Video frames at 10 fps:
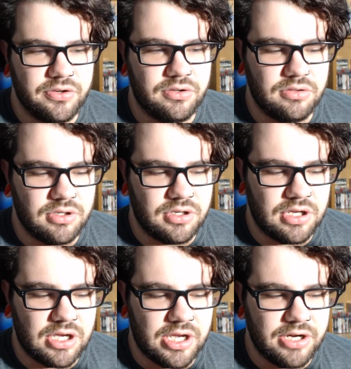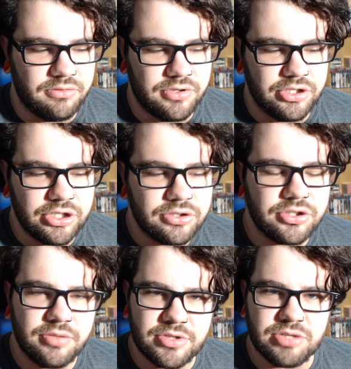So, I don't really know
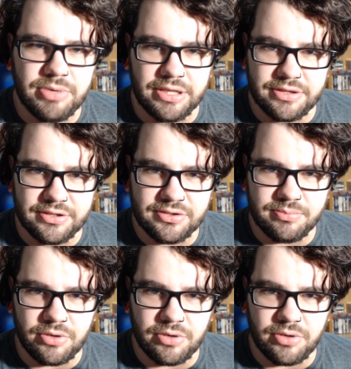too much about this,